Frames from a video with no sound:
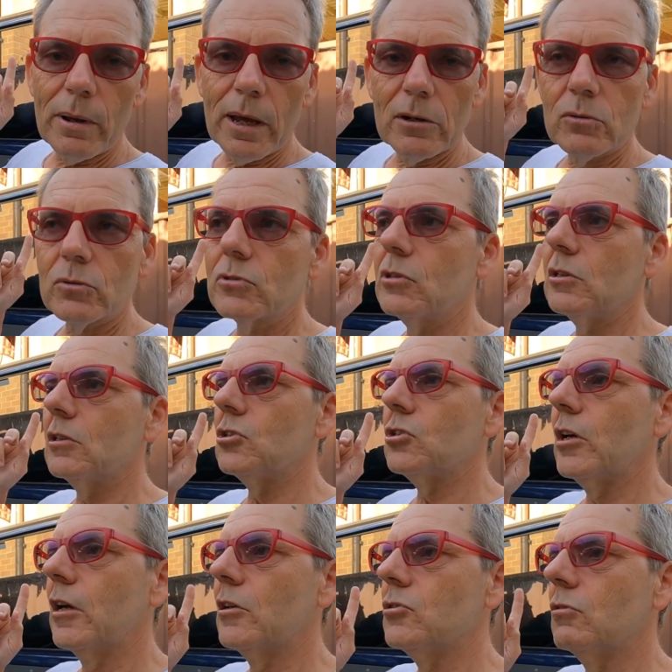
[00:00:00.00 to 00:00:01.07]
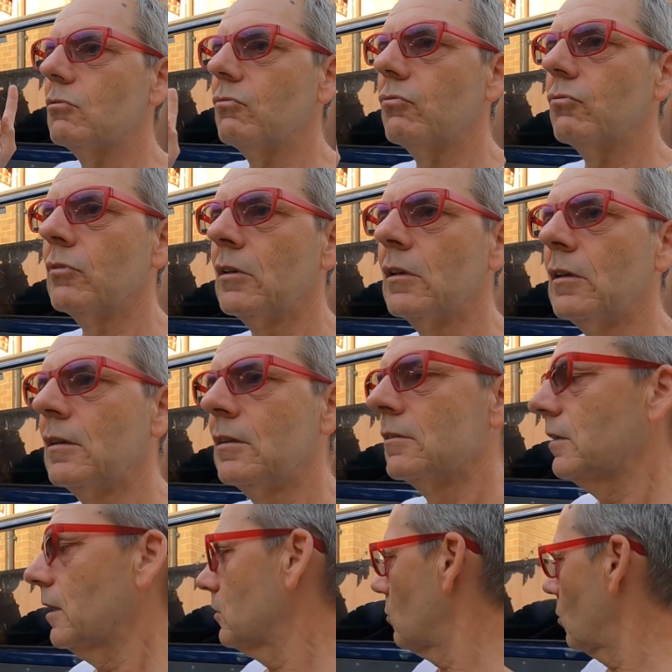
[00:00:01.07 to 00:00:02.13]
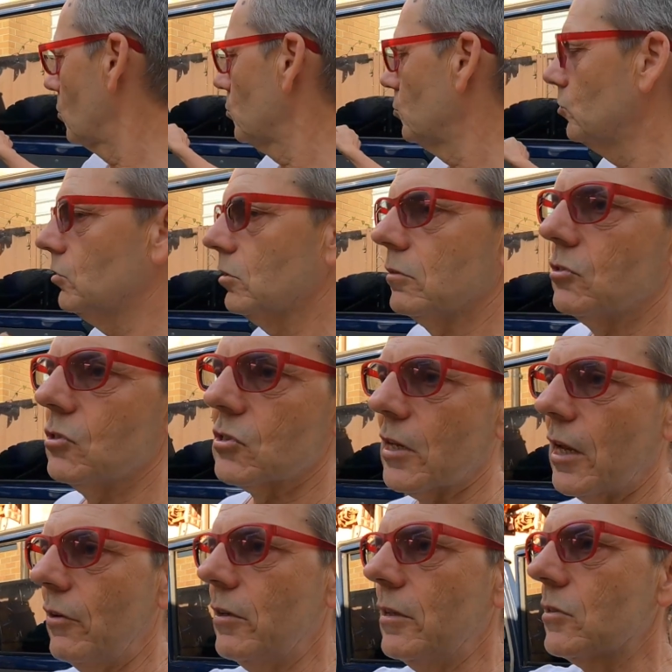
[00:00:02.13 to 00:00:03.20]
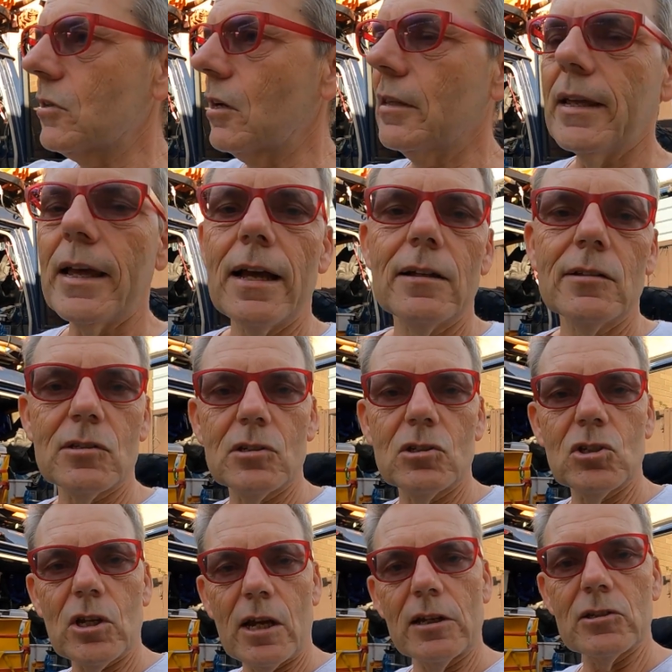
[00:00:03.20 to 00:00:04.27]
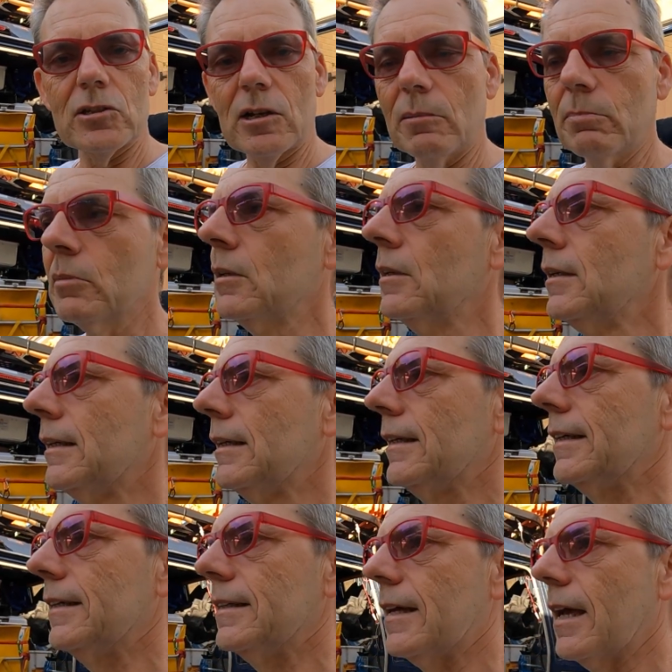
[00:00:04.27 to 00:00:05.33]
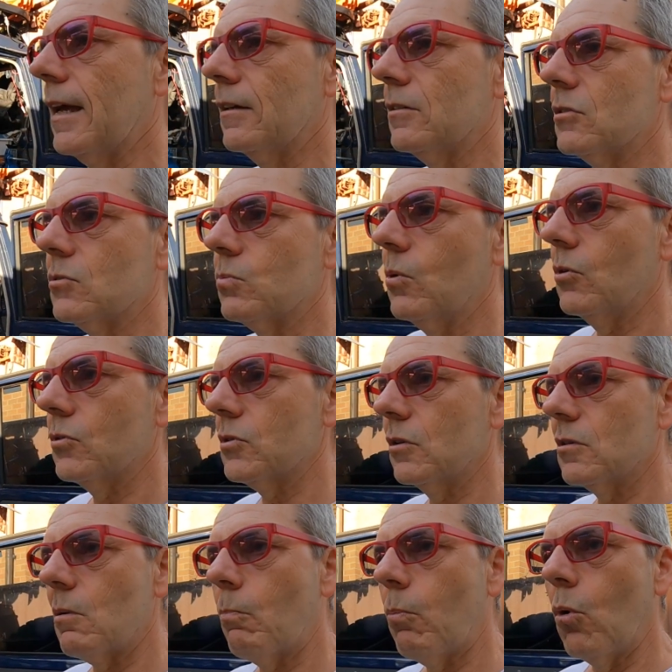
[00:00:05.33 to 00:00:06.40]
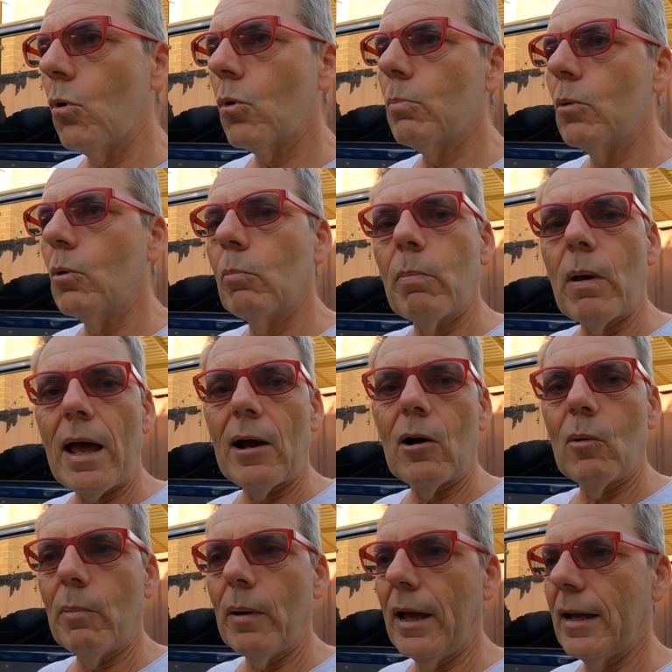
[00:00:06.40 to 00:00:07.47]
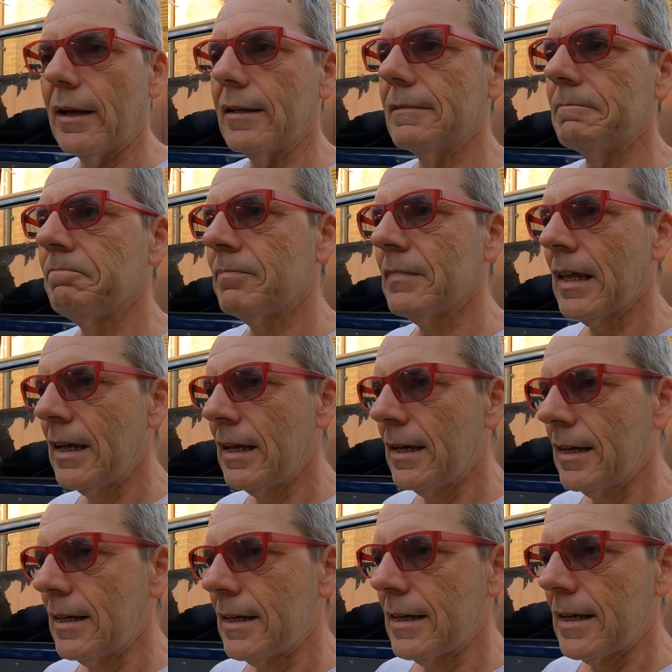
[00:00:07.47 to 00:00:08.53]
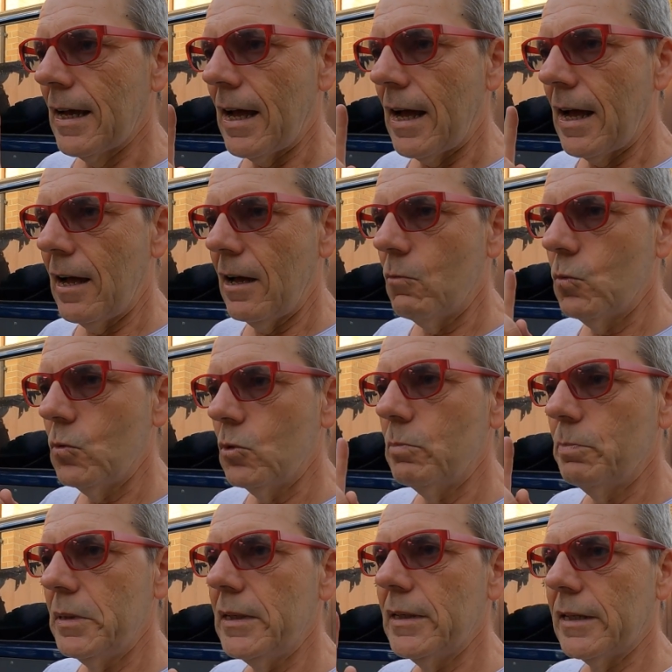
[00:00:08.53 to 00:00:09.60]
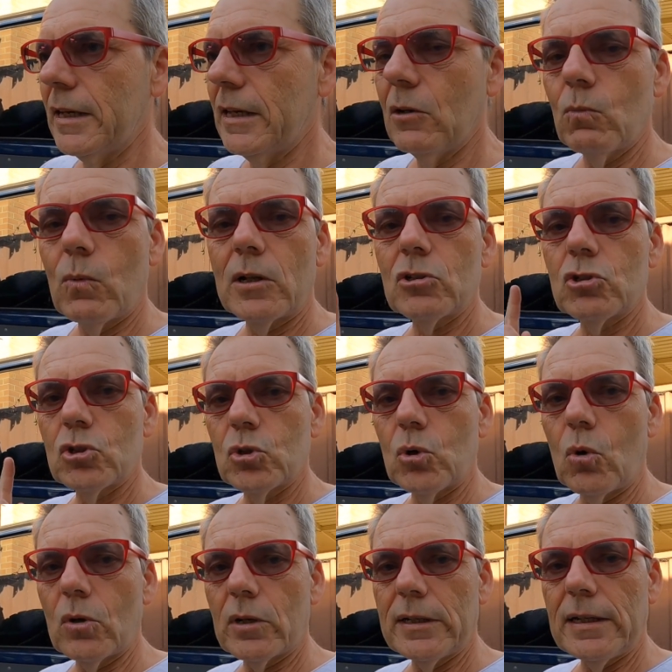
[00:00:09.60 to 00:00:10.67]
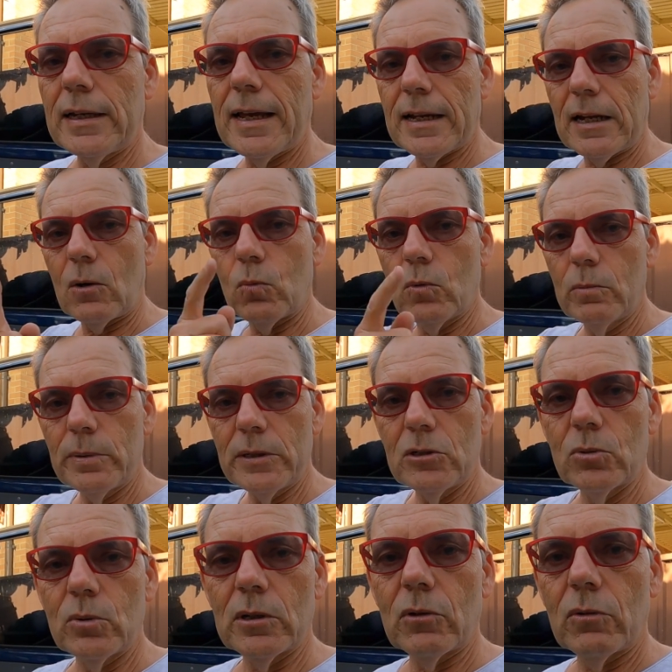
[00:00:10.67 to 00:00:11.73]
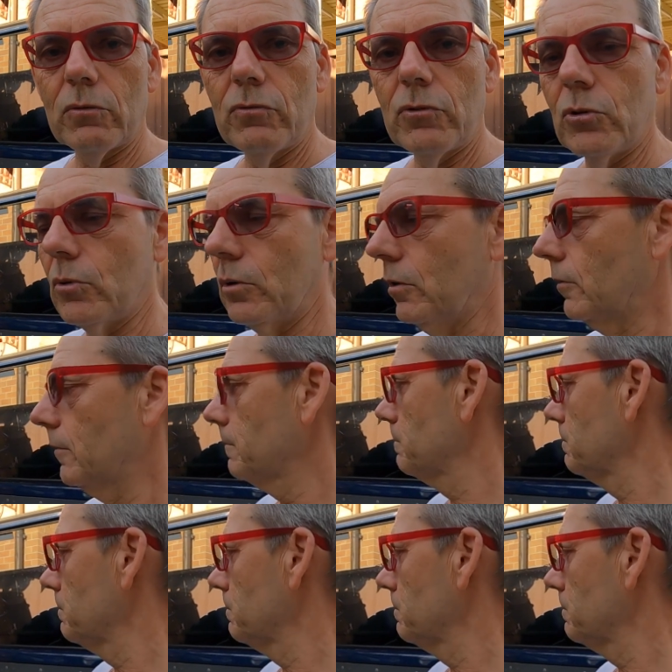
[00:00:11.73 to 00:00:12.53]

panels, you can charge it, take the whole unit, just carry it inside the house and charge it up in the house as well. So it's a portable power pack. I will be getting one shortly and I will be doing a review on it.